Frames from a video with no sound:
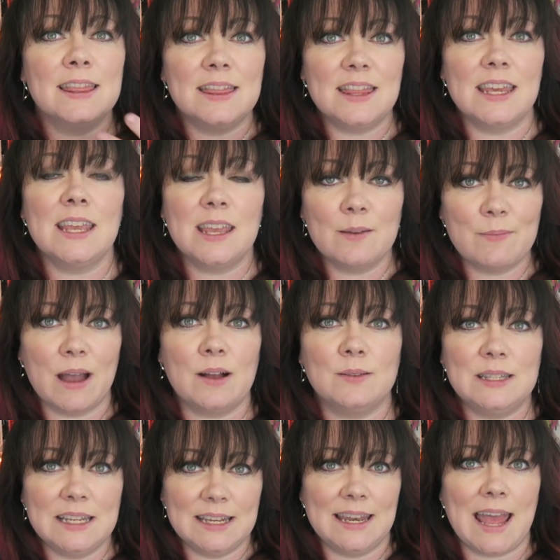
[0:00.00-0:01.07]
think
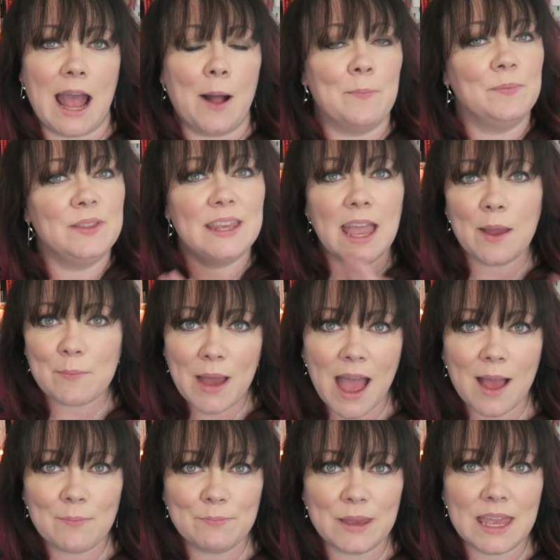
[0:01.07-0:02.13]
about it now. Get
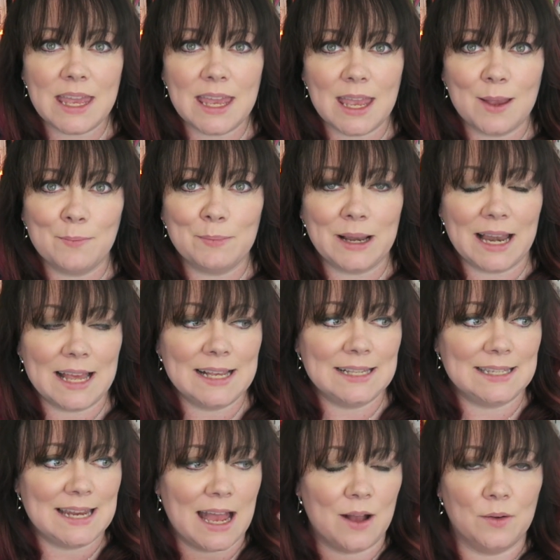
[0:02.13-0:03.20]
plan B in
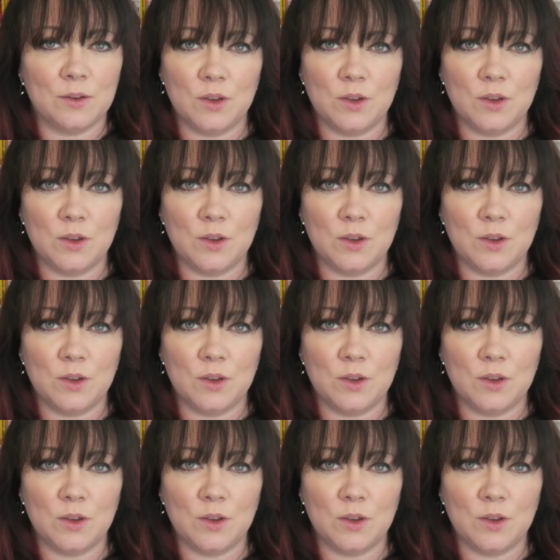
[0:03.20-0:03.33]
place now.